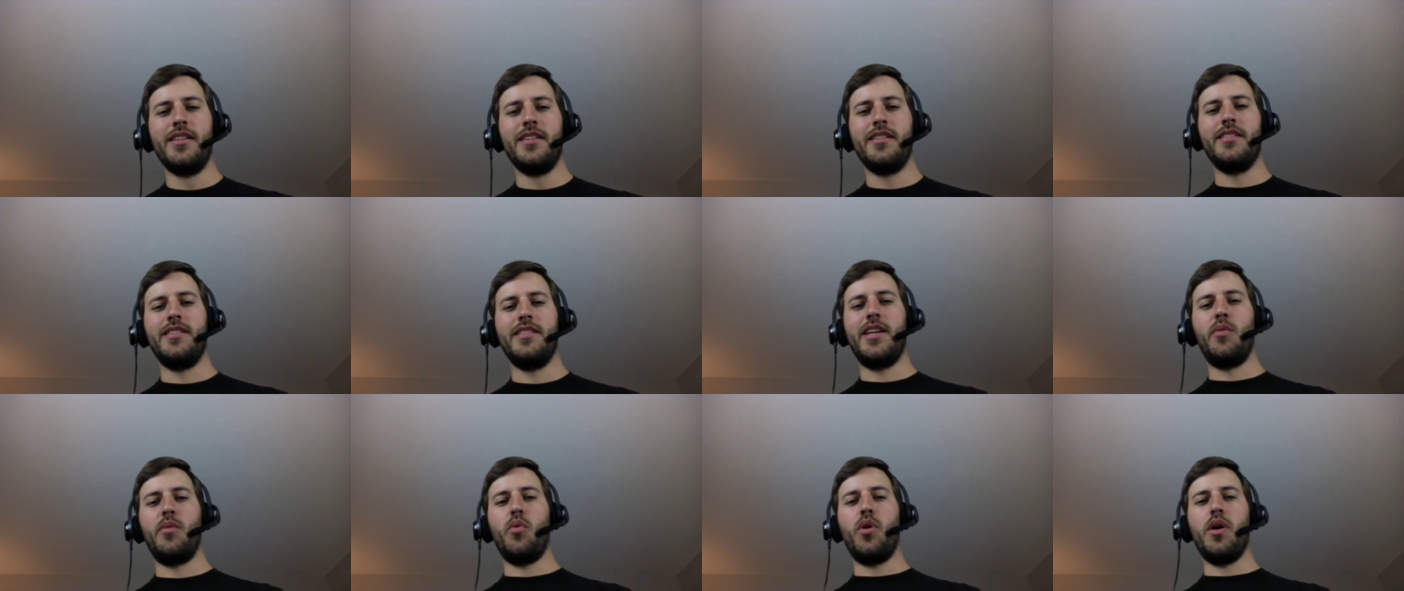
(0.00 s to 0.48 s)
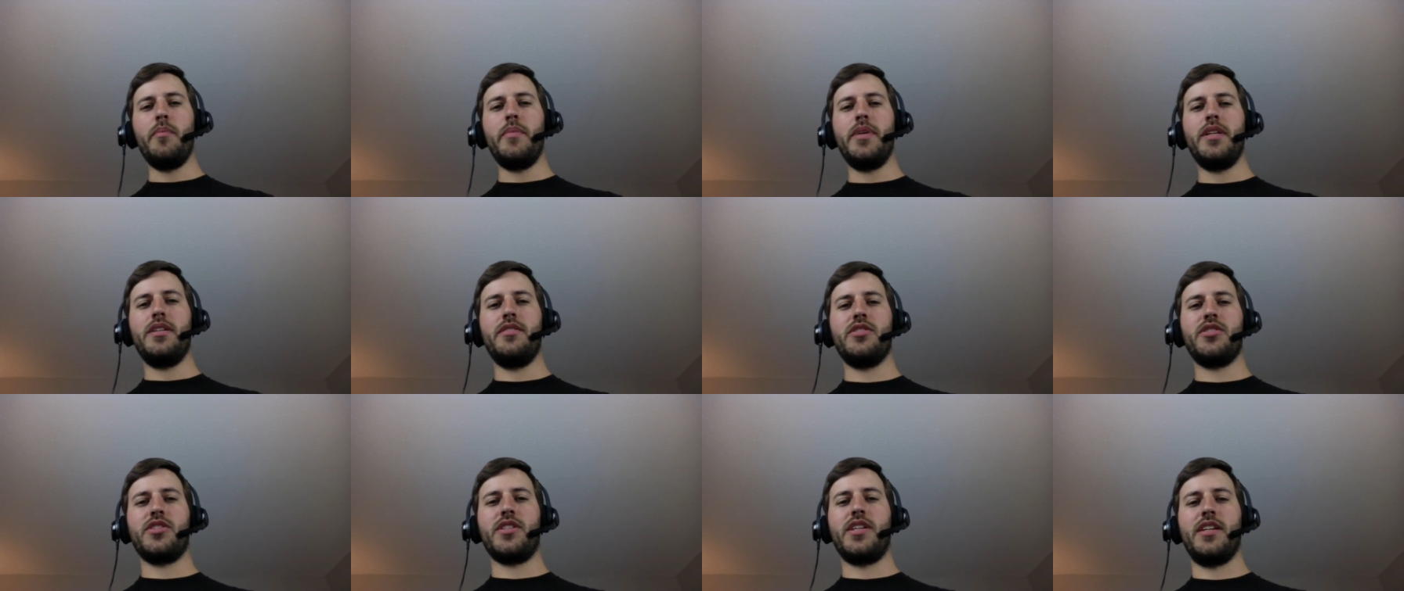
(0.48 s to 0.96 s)
they want me to
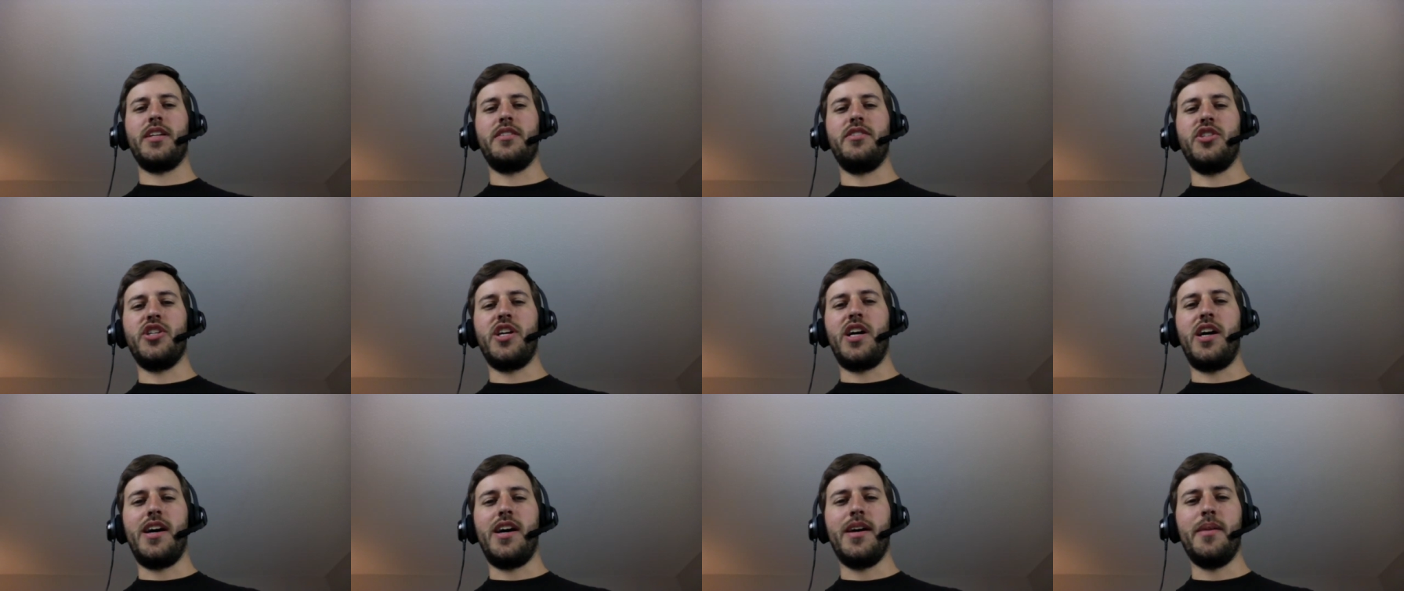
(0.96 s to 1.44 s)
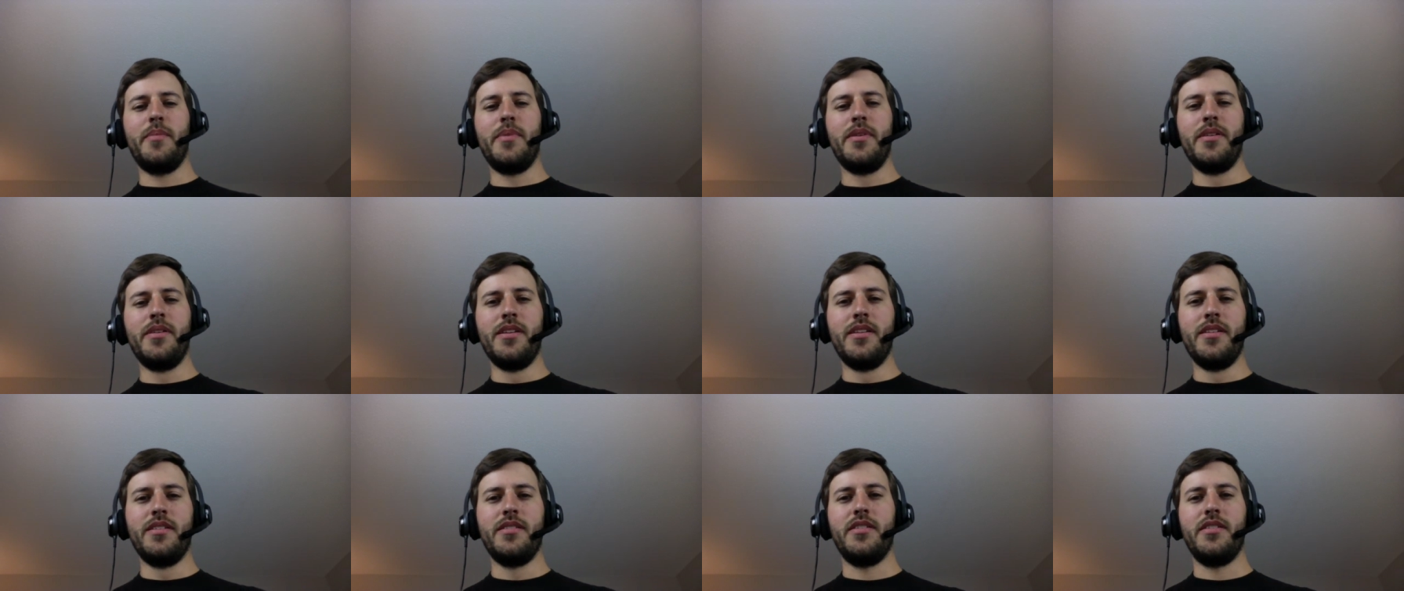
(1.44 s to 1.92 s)
just get a job
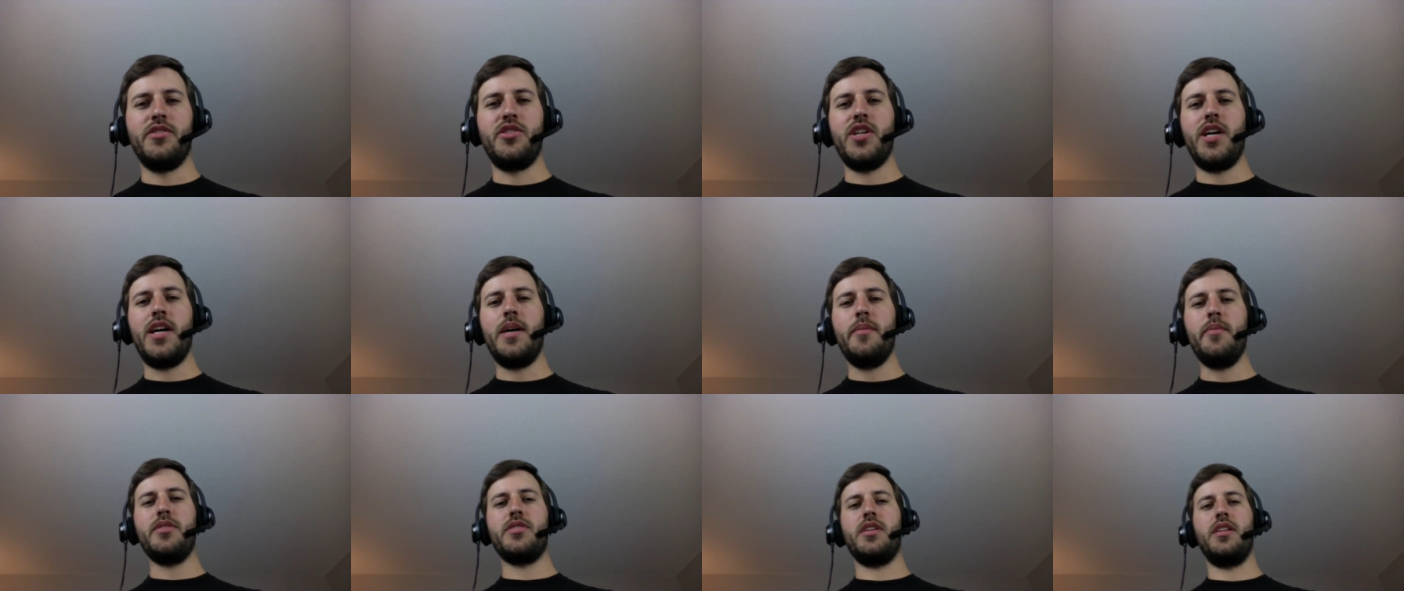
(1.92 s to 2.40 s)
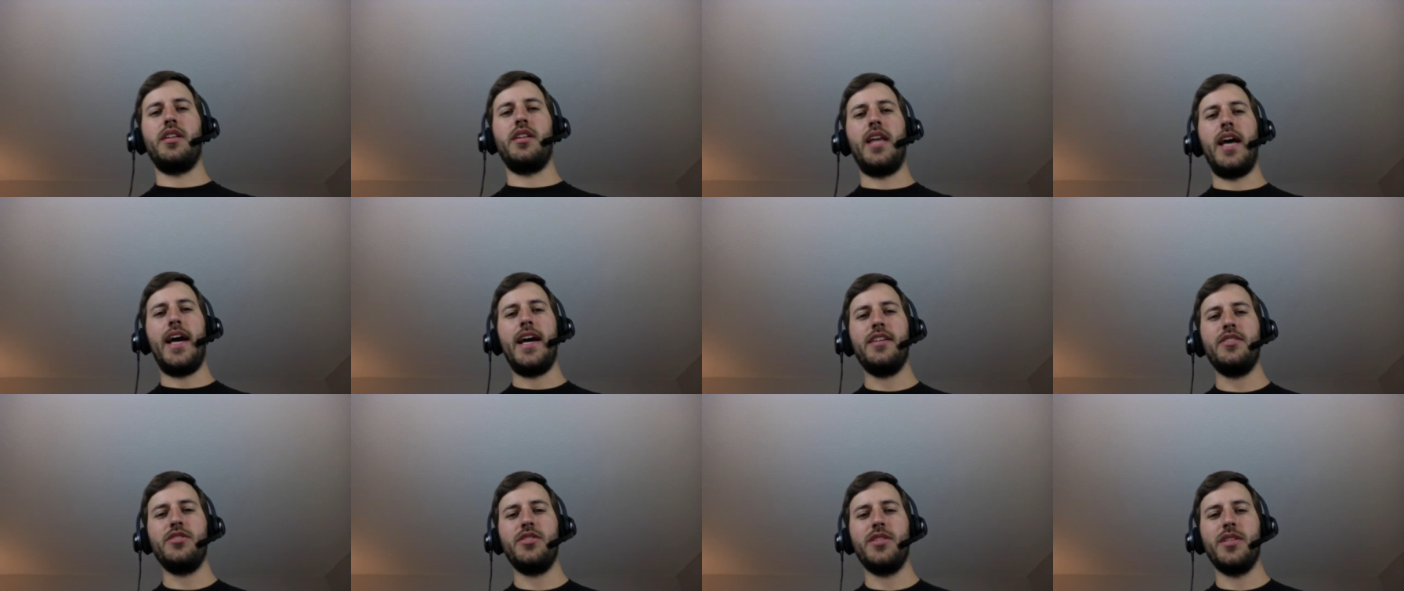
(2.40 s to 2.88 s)
the job is the
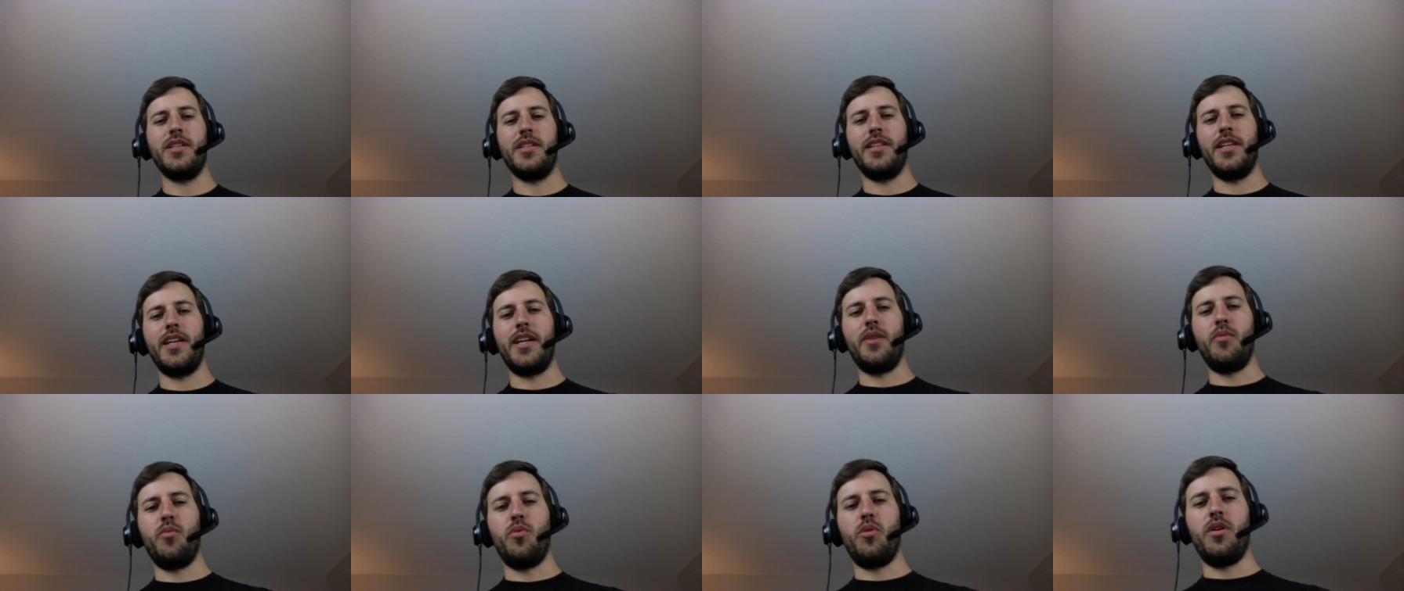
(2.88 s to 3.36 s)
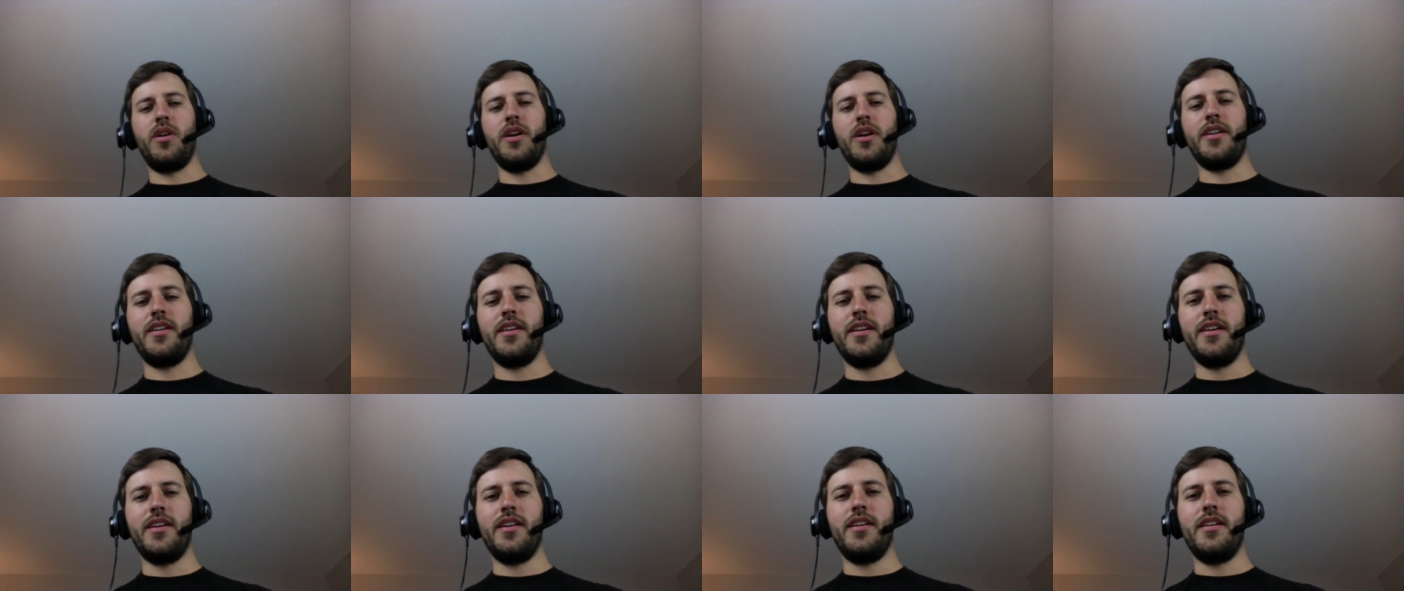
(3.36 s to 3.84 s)
last thing that i want
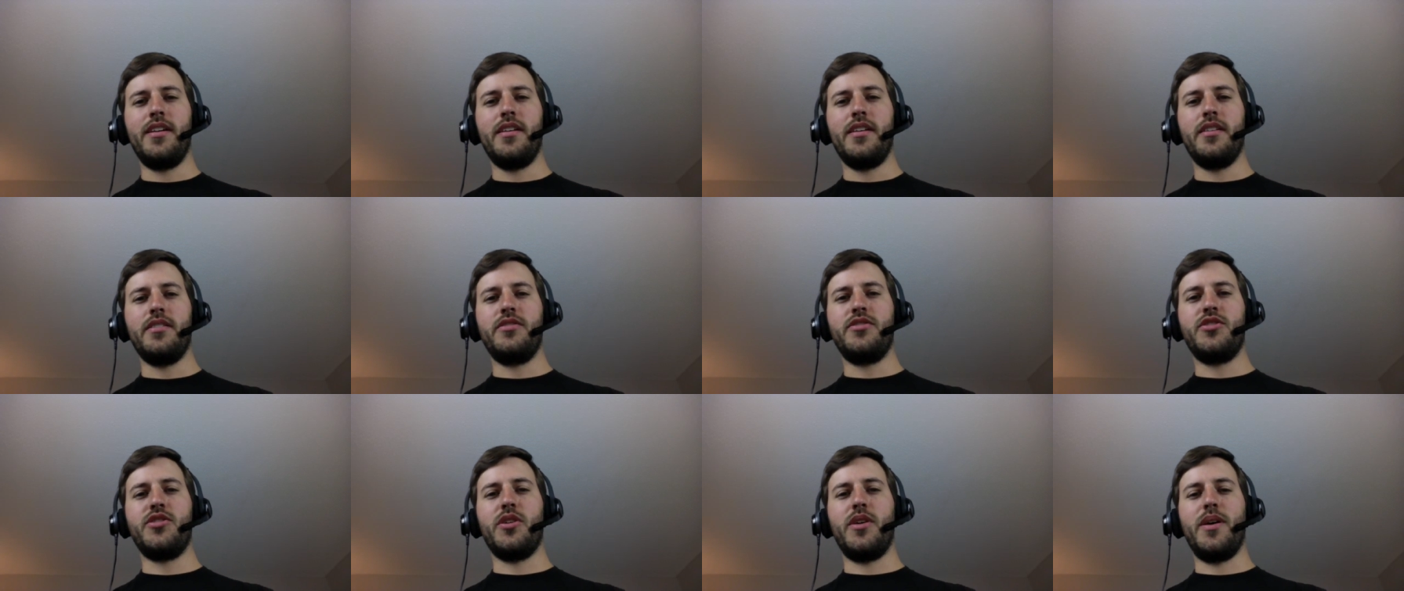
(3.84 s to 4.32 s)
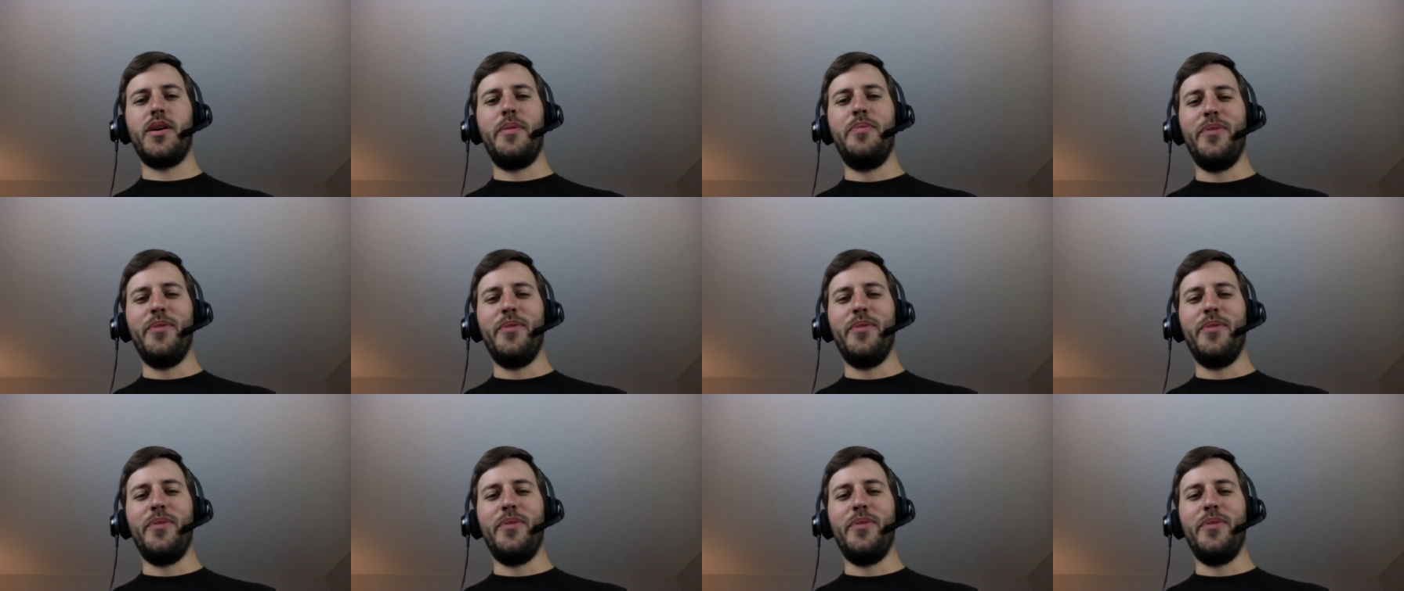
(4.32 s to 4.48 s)
so I'm